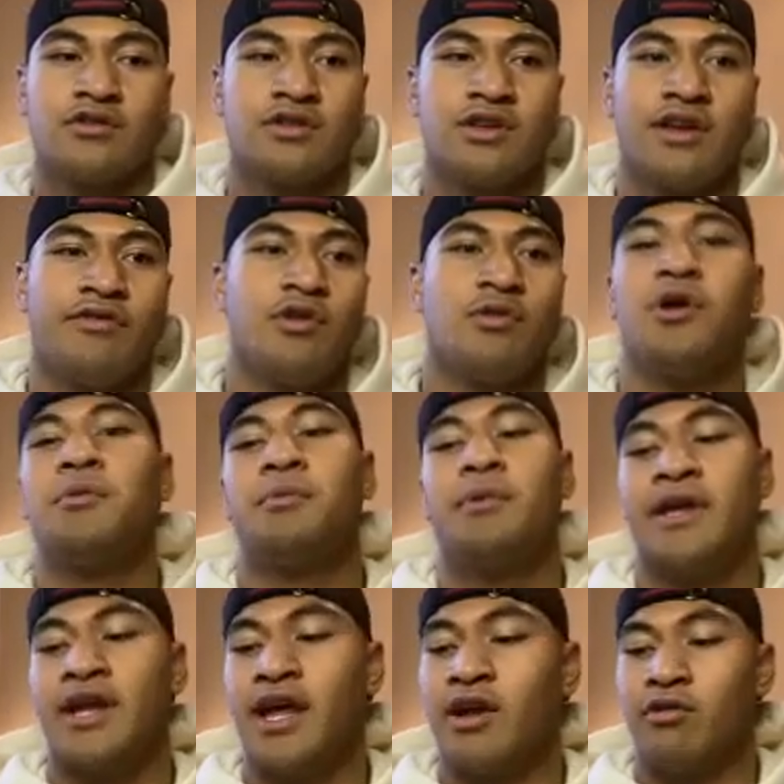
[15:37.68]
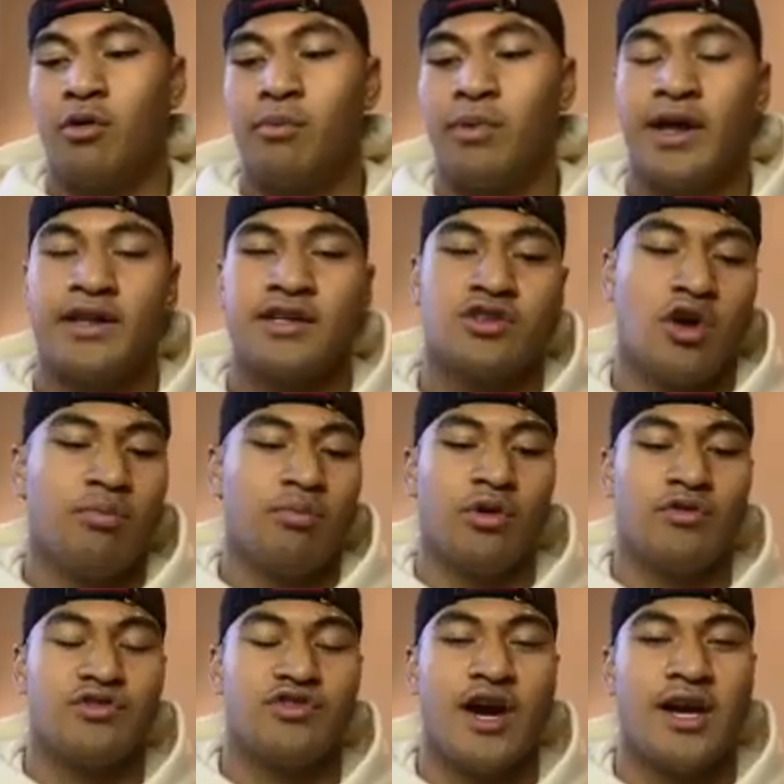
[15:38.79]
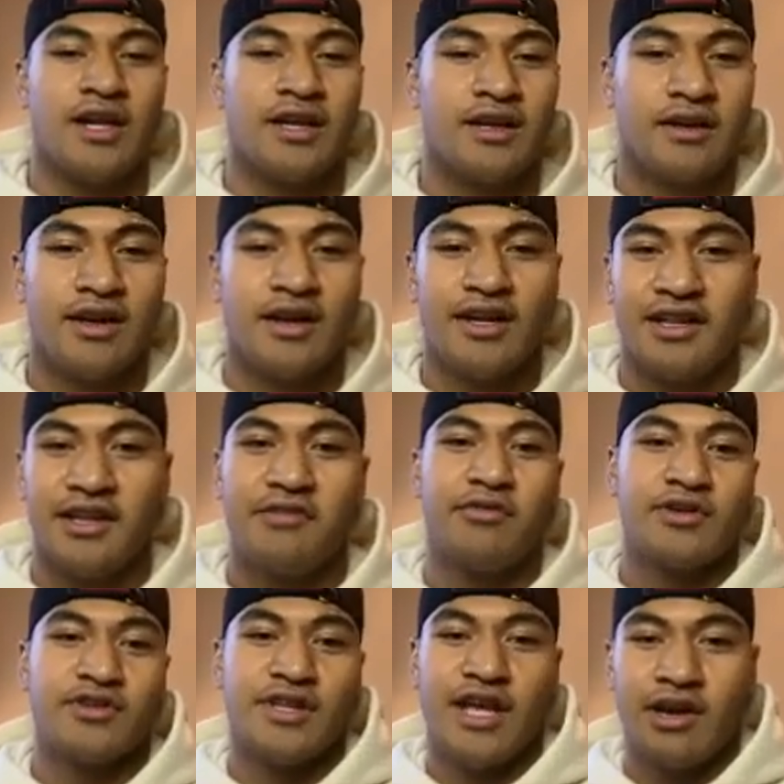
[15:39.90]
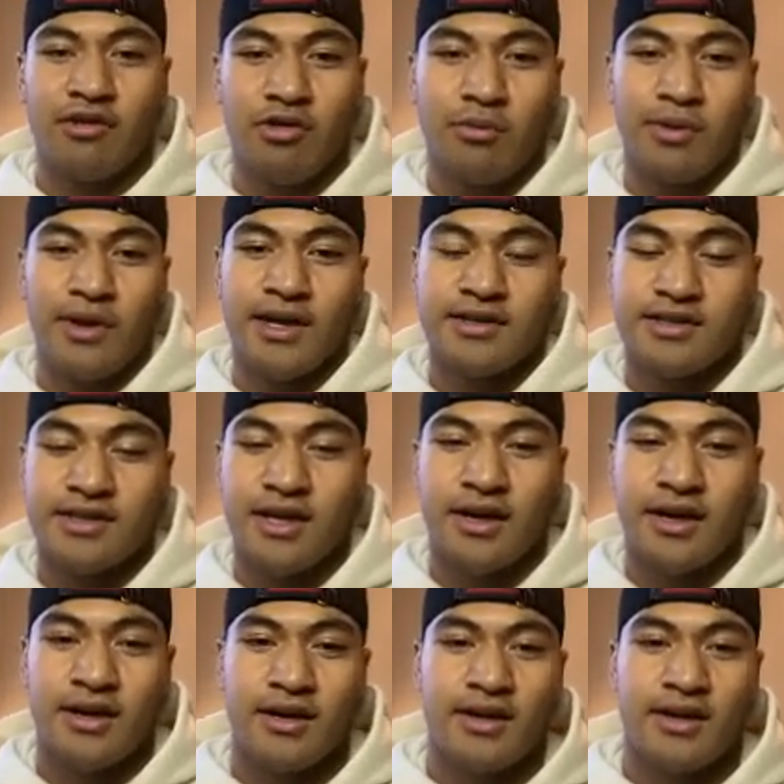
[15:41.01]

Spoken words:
if you want to be a player, there's no point of training different to the NRL players. So,